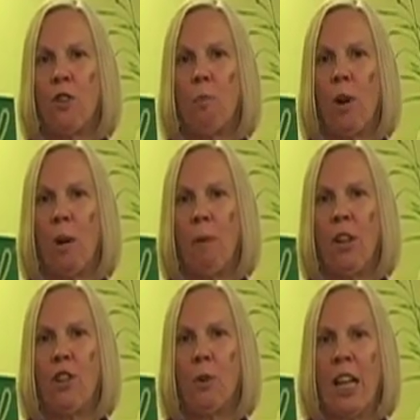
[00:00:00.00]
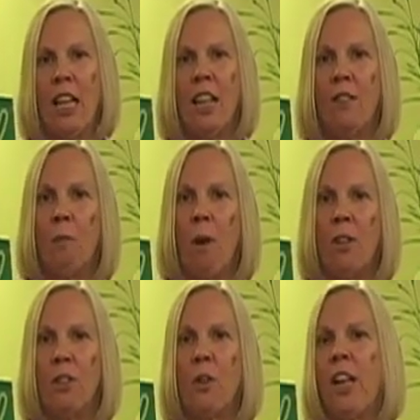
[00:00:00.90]
of Primary Training at the
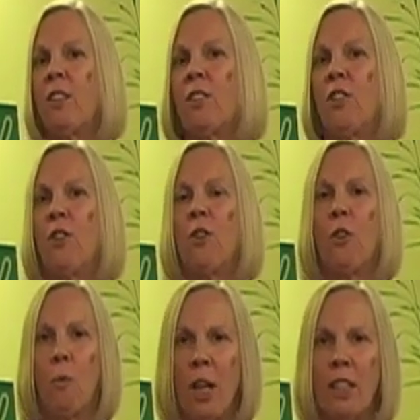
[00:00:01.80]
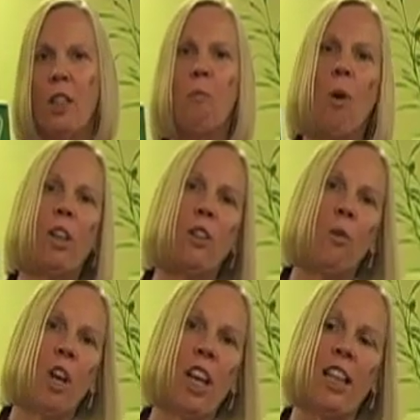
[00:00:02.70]
Montessori Institute Northwest in Portland,
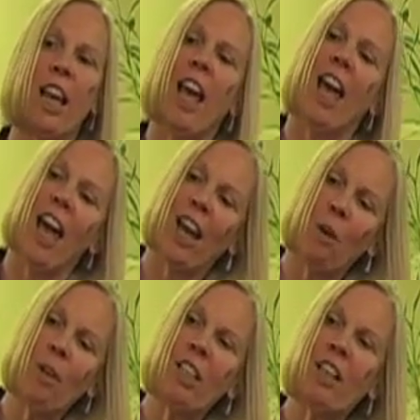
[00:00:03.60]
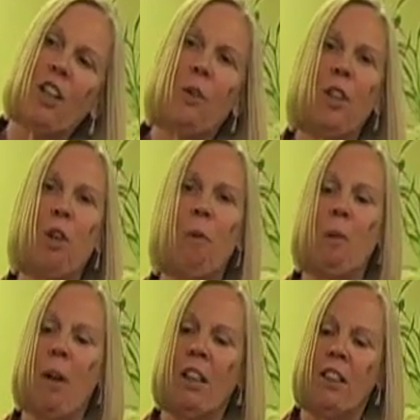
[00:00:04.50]
Oregon. And I want to tell you a little bit
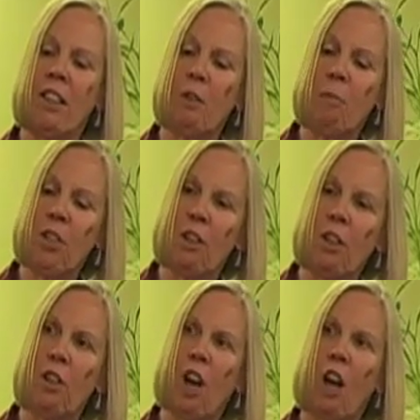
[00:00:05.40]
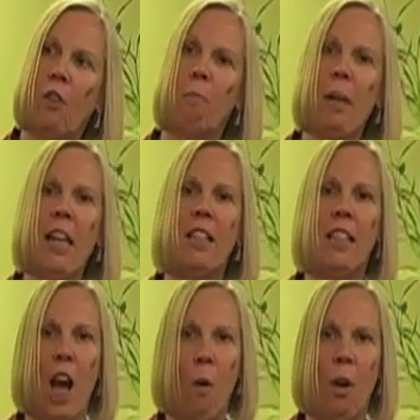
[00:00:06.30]
about this material called the Pink
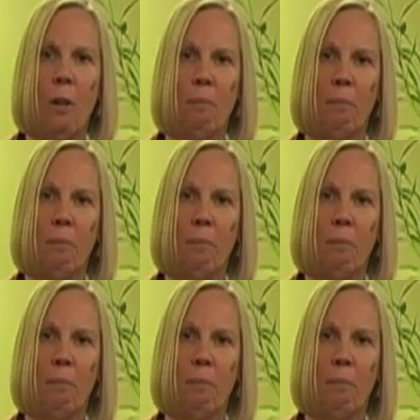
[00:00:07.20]
Tower.